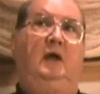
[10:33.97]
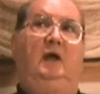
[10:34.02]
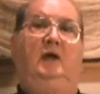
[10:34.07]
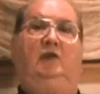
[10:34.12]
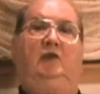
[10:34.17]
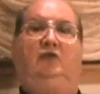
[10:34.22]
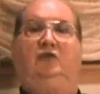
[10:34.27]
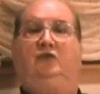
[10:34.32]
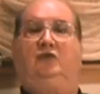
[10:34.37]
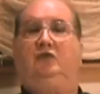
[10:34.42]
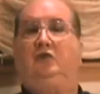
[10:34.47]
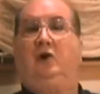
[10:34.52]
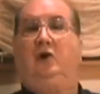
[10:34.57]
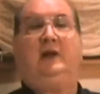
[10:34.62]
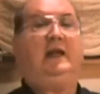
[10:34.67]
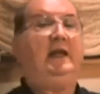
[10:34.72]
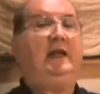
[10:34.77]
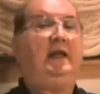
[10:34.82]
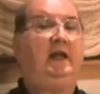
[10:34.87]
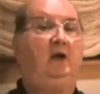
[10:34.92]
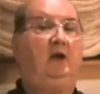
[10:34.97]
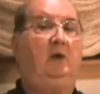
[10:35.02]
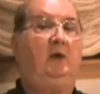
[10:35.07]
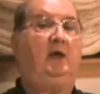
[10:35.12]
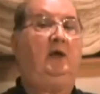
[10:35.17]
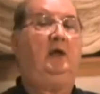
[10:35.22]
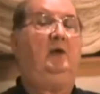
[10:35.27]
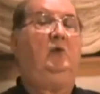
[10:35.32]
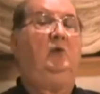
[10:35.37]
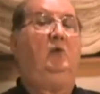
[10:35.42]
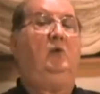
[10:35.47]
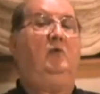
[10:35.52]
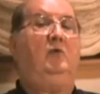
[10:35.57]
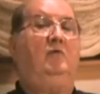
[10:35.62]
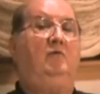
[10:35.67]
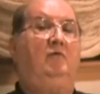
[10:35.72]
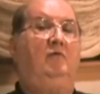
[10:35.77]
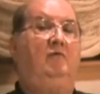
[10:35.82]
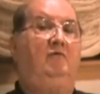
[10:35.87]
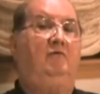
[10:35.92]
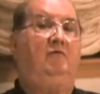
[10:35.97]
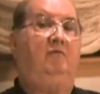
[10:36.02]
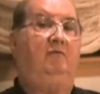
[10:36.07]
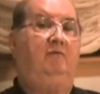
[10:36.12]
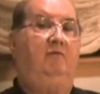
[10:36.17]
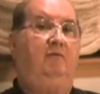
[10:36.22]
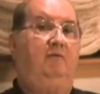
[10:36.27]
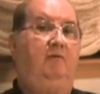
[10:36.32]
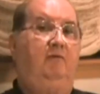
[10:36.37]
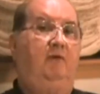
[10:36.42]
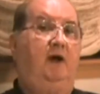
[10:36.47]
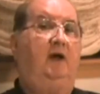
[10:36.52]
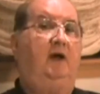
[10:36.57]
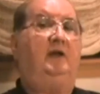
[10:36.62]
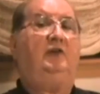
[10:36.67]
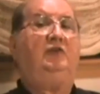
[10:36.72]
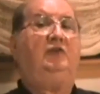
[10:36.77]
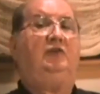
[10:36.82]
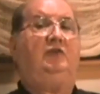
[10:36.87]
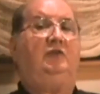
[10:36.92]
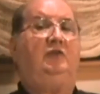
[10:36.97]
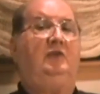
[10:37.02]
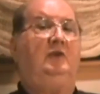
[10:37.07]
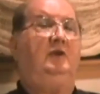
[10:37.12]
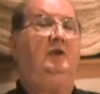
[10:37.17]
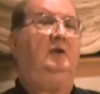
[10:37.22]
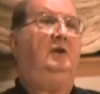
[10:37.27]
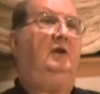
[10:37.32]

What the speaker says: extraordinary vice